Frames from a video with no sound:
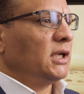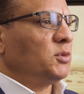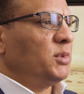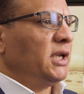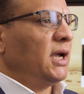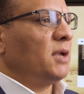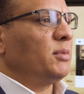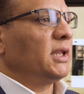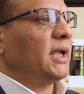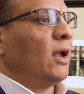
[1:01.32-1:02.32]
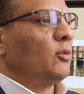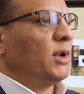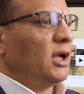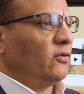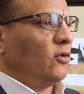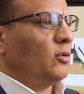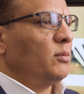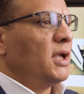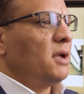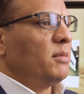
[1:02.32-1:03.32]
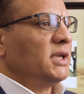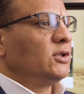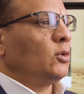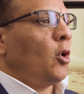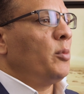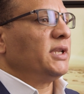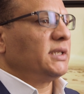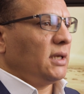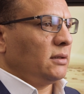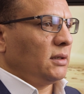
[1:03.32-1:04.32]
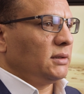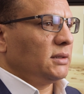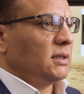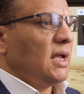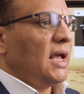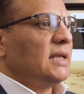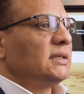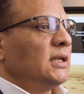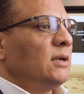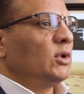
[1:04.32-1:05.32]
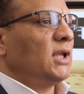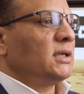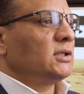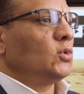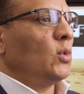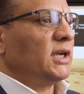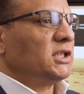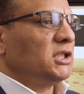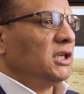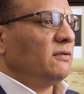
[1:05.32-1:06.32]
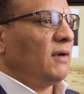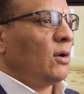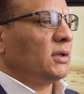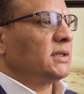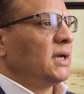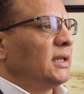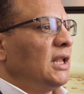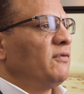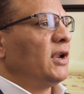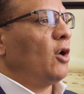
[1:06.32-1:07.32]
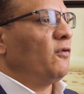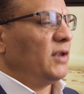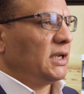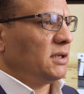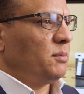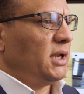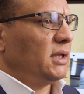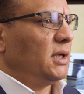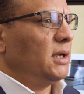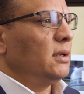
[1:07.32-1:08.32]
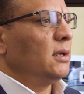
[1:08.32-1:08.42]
HPE Hybrid Cloud Platform, based on open standards, has enabled us to achieve our desired level of flexibility